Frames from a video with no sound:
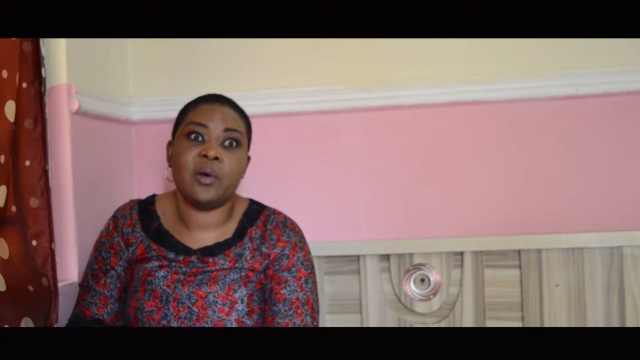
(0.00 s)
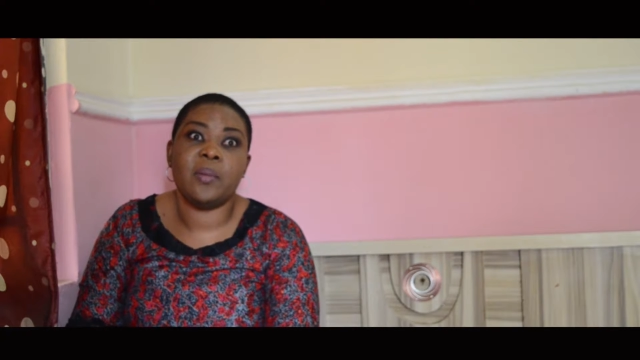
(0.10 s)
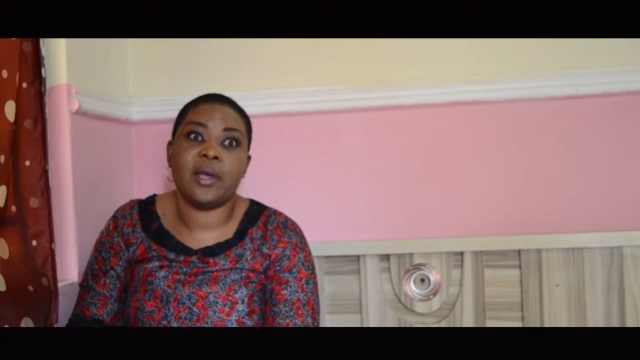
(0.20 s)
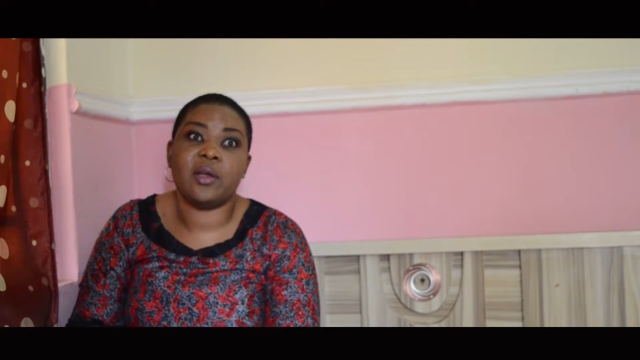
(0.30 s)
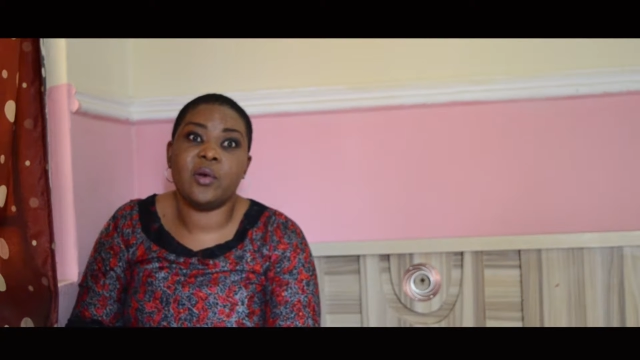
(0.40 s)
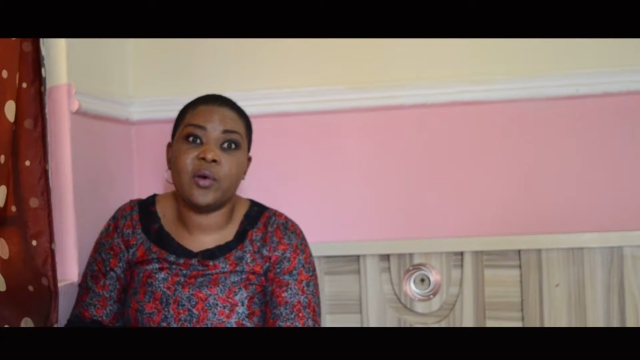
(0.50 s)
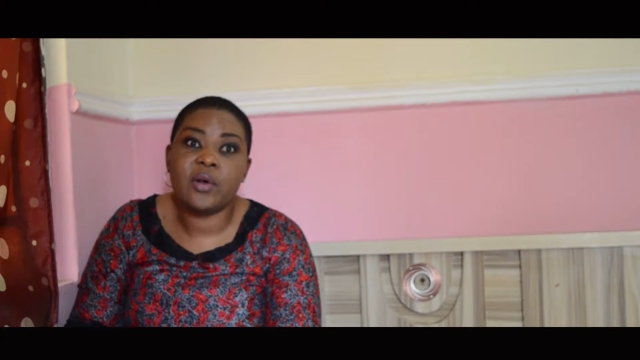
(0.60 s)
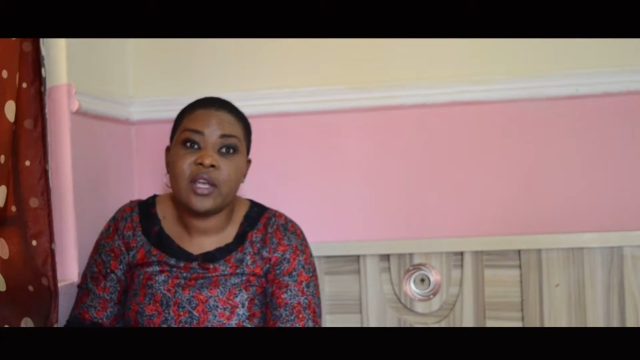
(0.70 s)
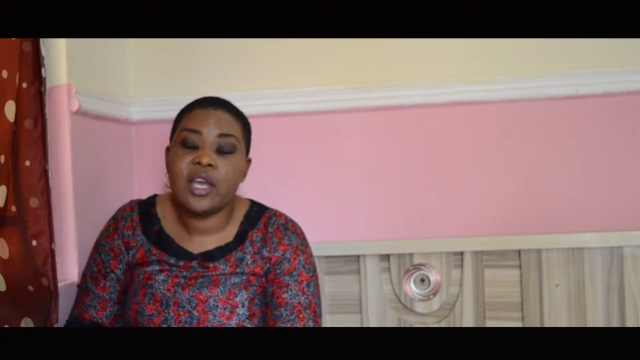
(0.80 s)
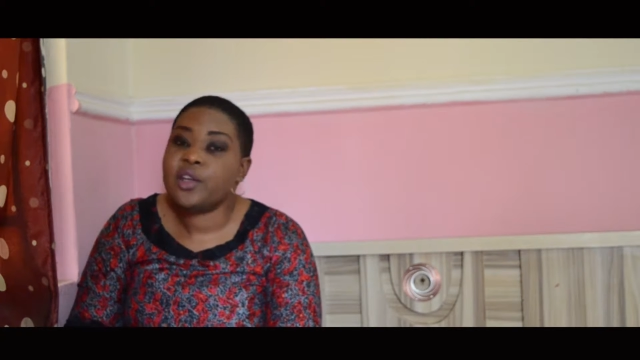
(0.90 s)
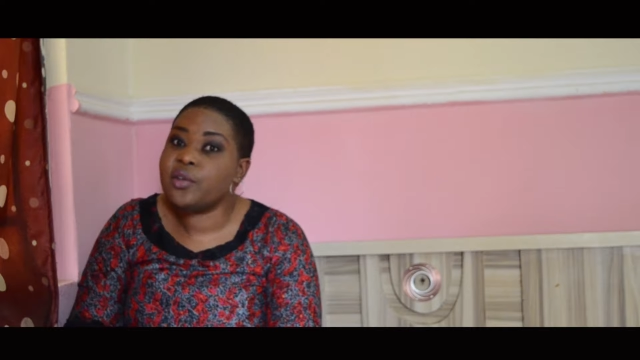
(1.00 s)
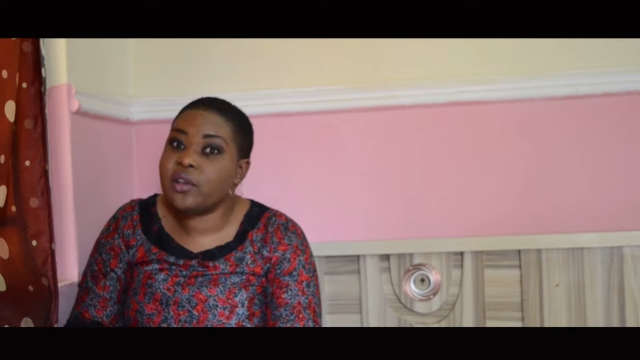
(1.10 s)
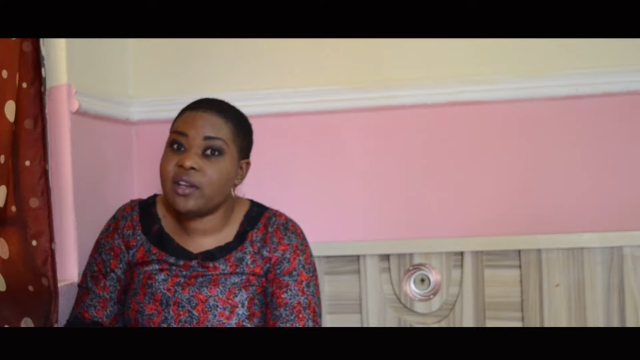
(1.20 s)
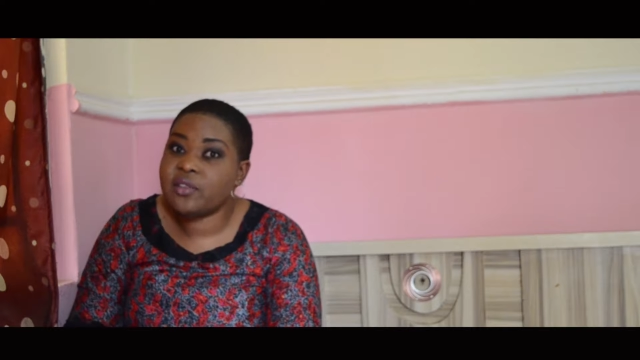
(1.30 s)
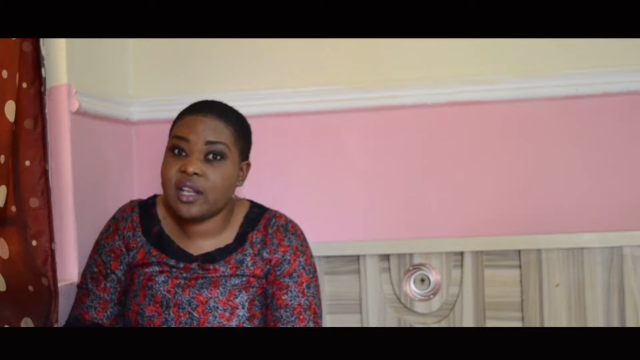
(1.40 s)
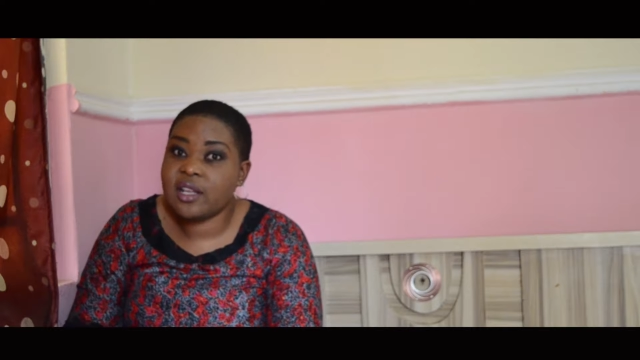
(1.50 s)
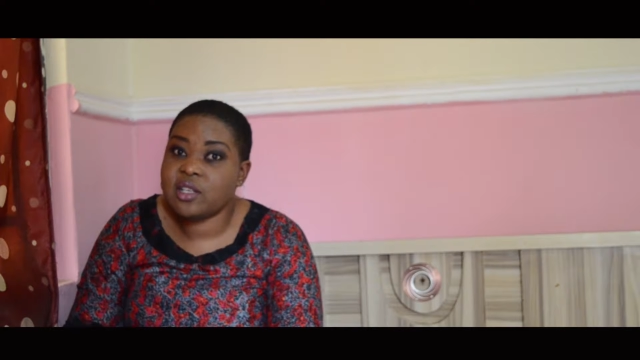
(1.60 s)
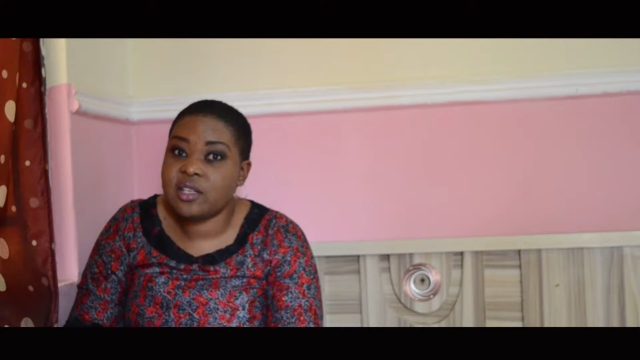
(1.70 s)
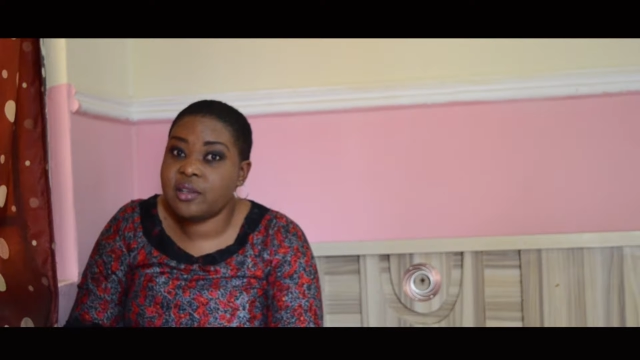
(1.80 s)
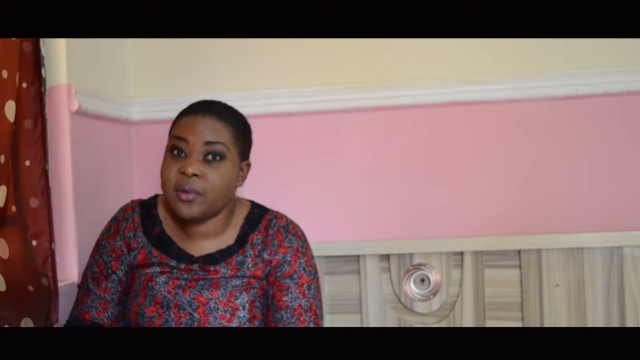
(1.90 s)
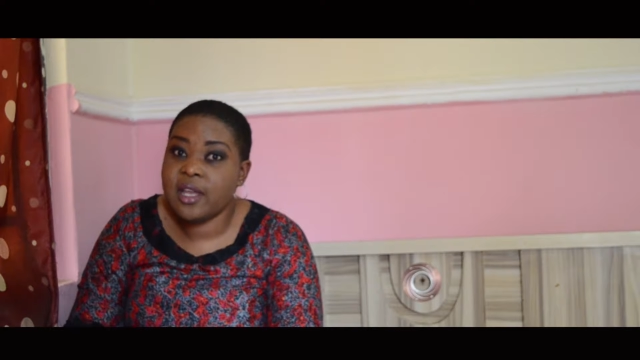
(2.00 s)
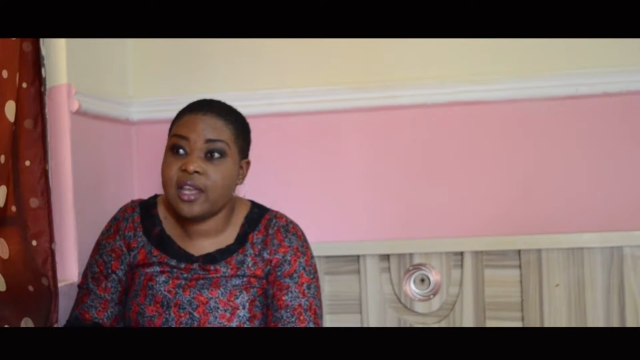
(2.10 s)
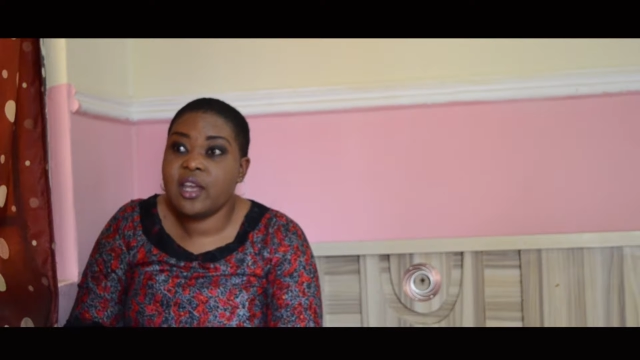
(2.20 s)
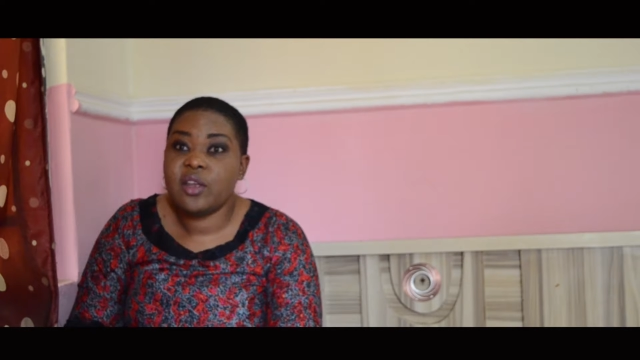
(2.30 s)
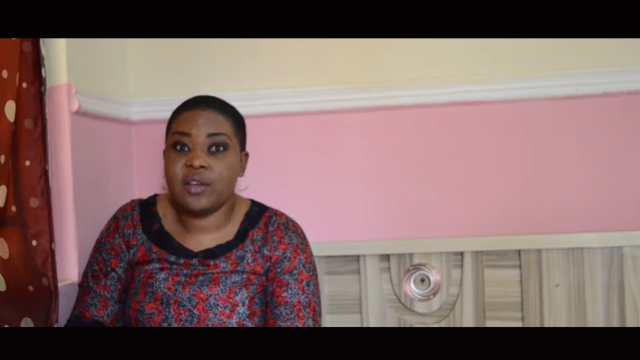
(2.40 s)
oh my god, you don't have to take that child away.